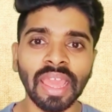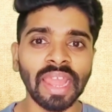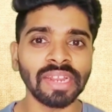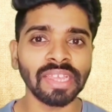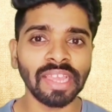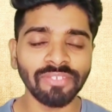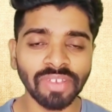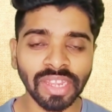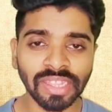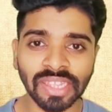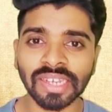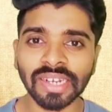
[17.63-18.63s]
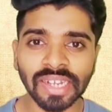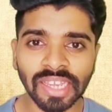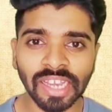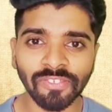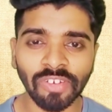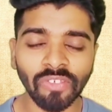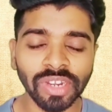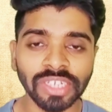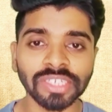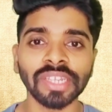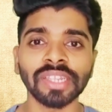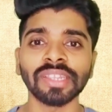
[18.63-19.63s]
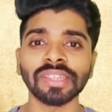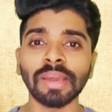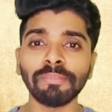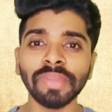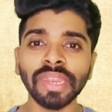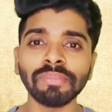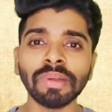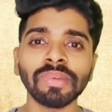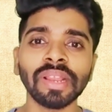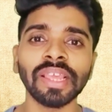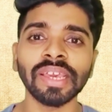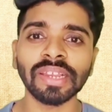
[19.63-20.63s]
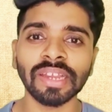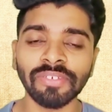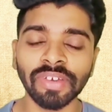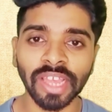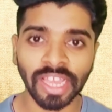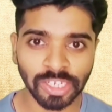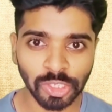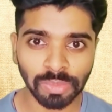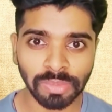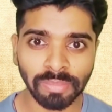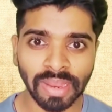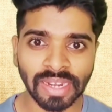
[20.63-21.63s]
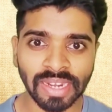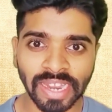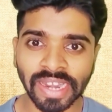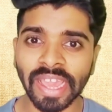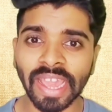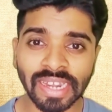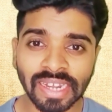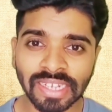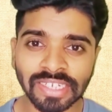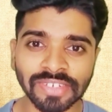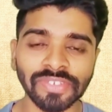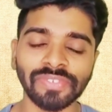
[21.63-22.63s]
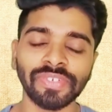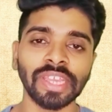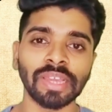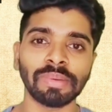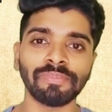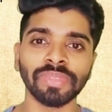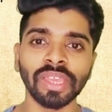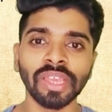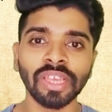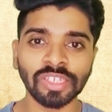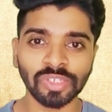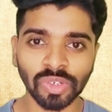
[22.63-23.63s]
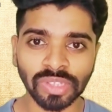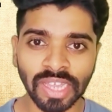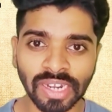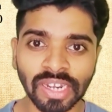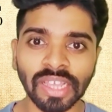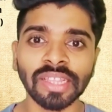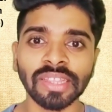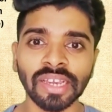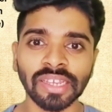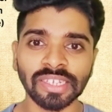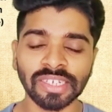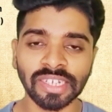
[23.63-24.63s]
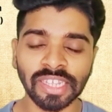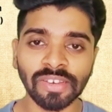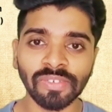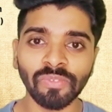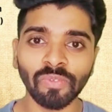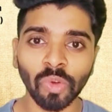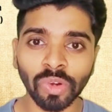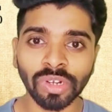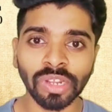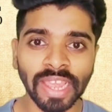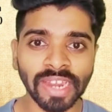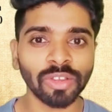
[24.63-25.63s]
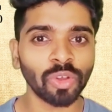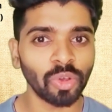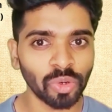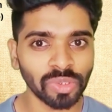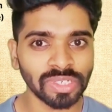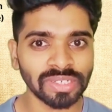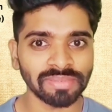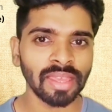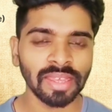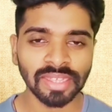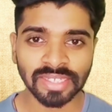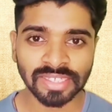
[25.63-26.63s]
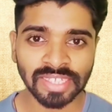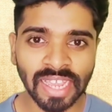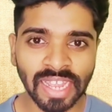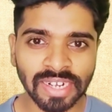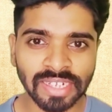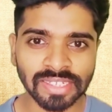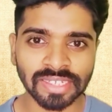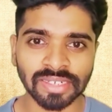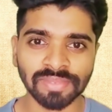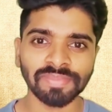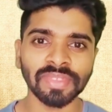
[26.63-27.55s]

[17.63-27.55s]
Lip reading: and even in the critical foundation, the minimum clear cover has to be maintained at least 50 mm so that the steel won't get corroded. Second reason,